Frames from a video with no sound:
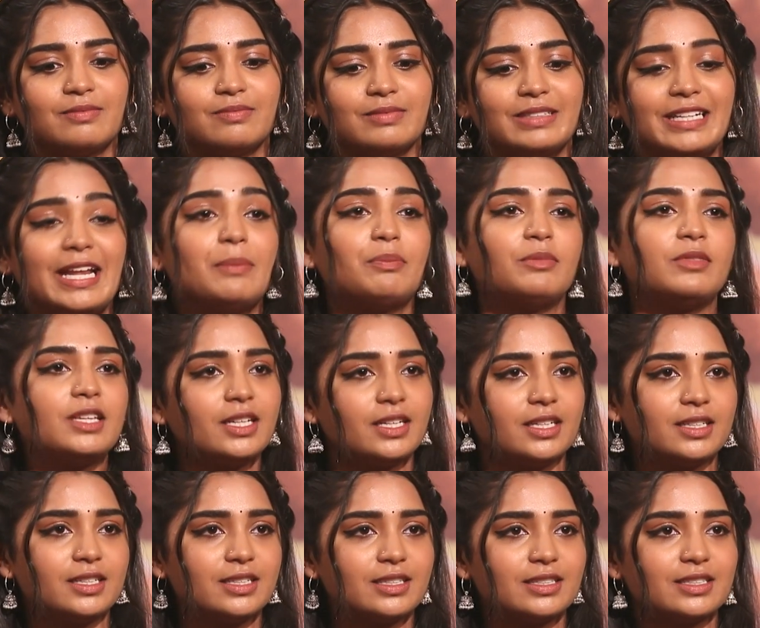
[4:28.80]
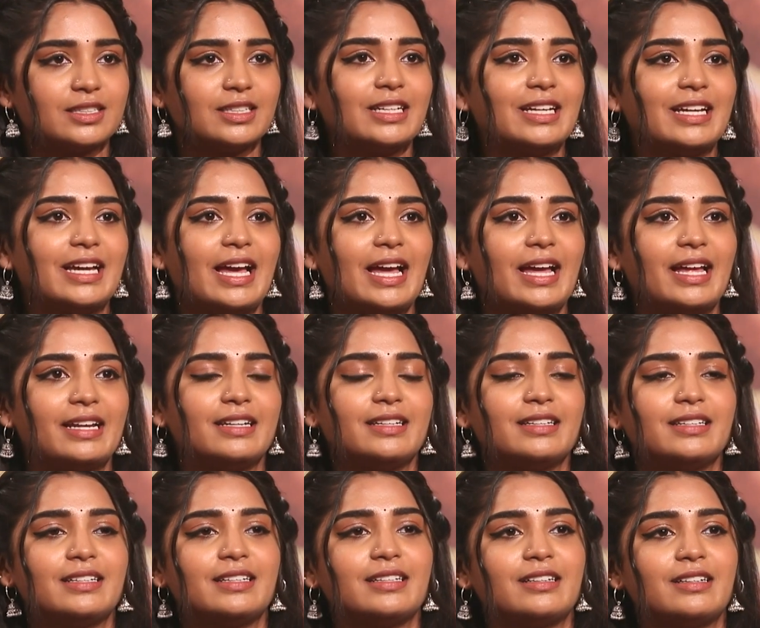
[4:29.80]
depth in it. And
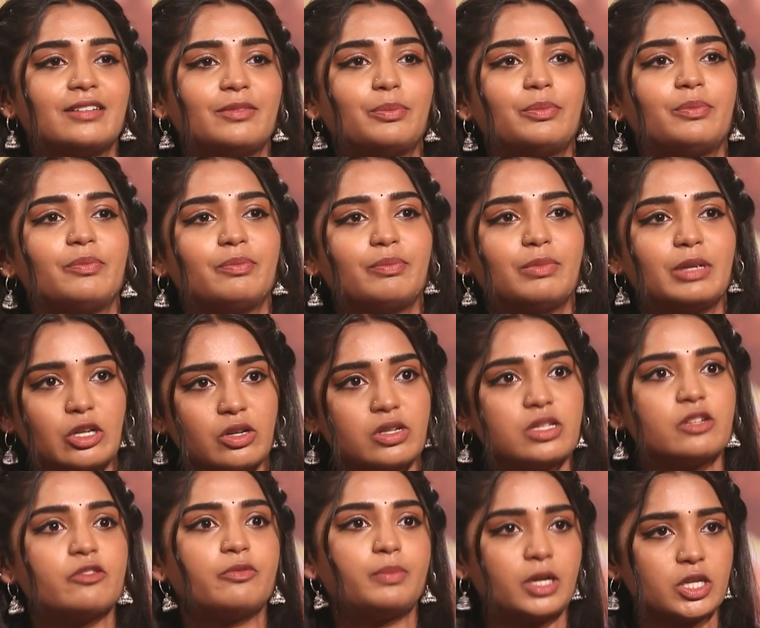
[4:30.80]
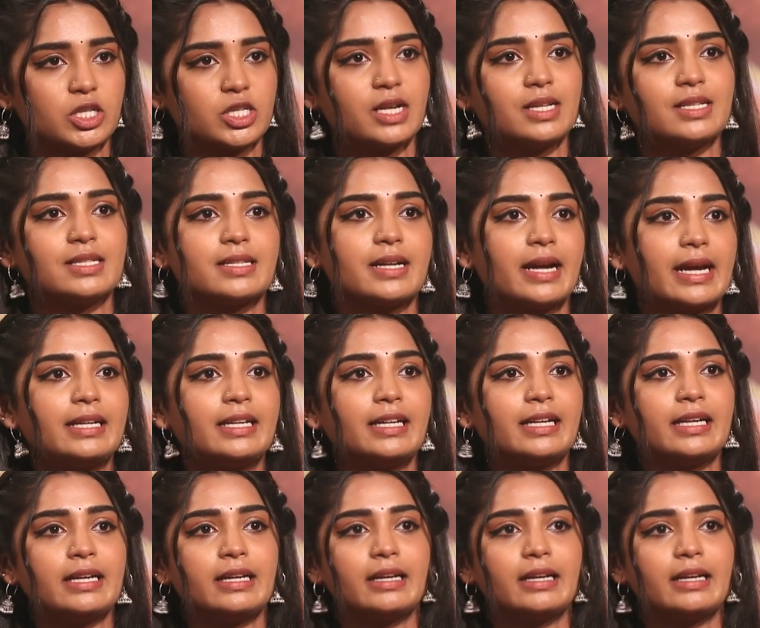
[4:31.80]
because of Prashant's writing